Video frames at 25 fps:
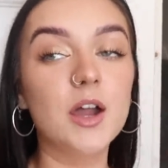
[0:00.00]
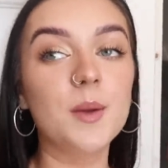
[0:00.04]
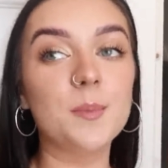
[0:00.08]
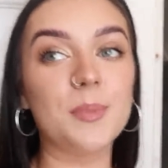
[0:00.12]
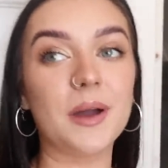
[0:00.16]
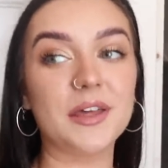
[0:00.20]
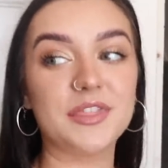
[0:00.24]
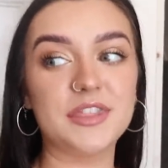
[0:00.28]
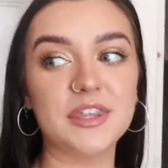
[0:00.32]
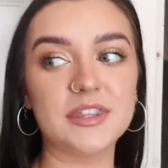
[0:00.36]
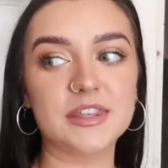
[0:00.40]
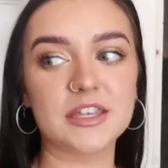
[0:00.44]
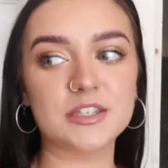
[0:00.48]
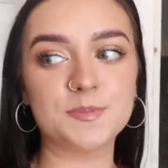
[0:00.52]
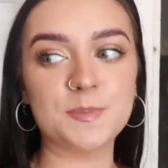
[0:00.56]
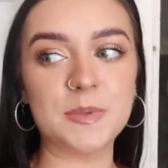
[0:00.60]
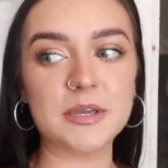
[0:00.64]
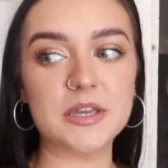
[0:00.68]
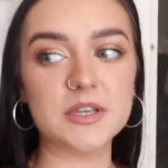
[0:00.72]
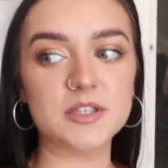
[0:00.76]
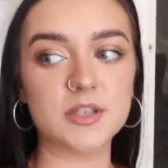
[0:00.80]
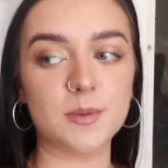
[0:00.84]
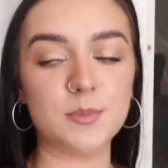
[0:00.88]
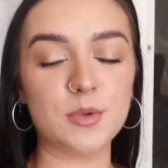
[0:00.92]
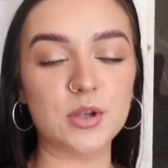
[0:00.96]
But I think that's
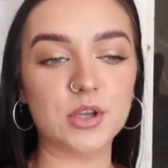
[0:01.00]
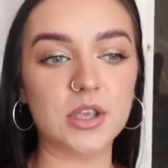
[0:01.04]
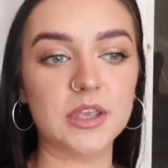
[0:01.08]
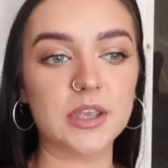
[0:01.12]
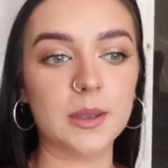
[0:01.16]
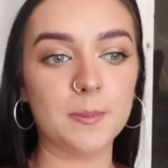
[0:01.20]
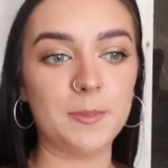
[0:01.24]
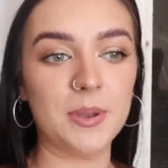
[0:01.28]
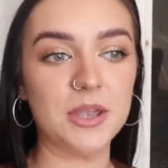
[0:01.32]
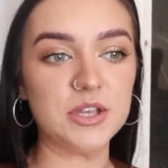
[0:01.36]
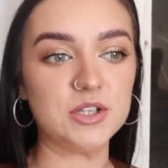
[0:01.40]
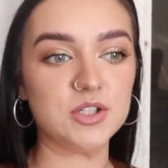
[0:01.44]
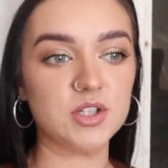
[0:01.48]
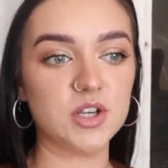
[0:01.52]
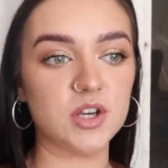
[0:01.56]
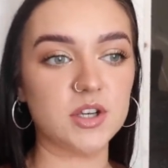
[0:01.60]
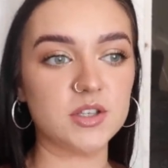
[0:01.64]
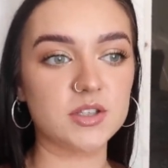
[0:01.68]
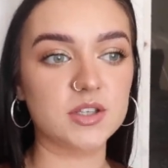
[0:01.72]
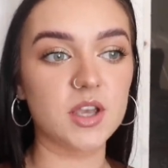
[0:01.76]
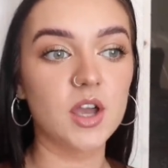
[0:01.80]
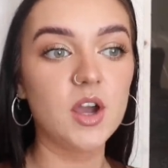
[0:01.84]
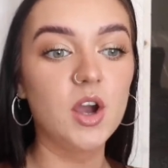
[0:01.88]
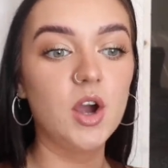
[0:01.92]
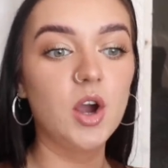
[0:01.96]
because I'm looking at
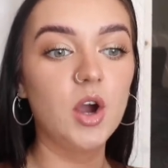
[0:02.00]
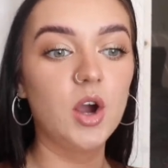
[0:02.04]
pictures